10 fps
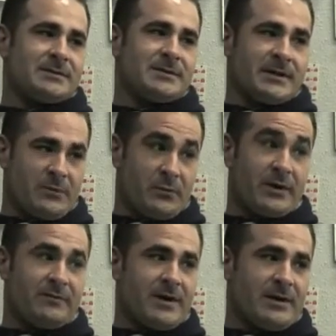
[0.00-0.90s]
get rid
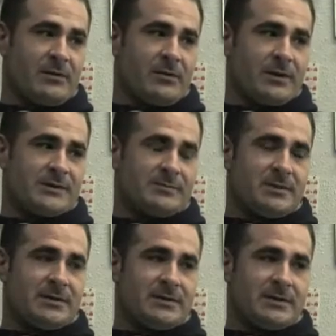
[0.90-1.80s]
of that noise.
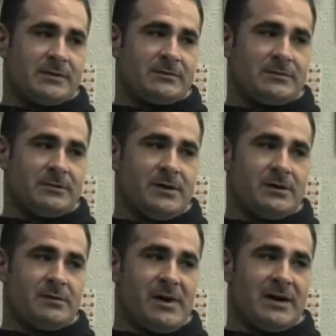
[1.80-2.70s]
But
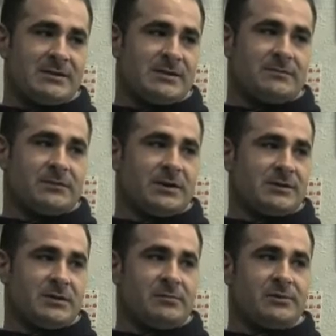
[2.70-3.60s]
the balanced
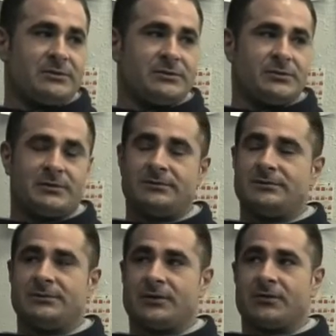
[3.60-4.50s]
differential input
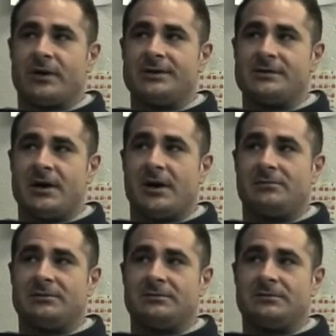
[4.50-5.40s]
do a great job
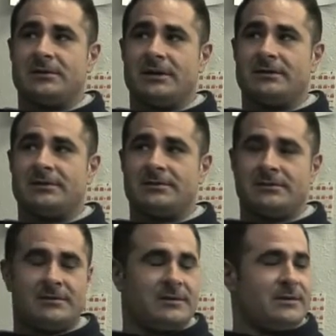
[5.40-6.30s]
at
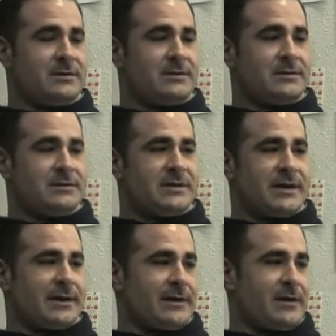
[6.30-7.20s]

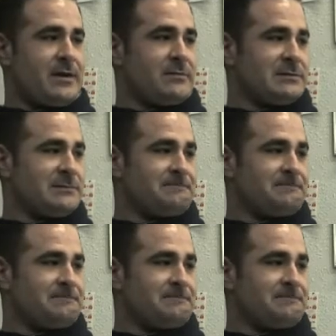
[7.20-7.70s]
taking care of it.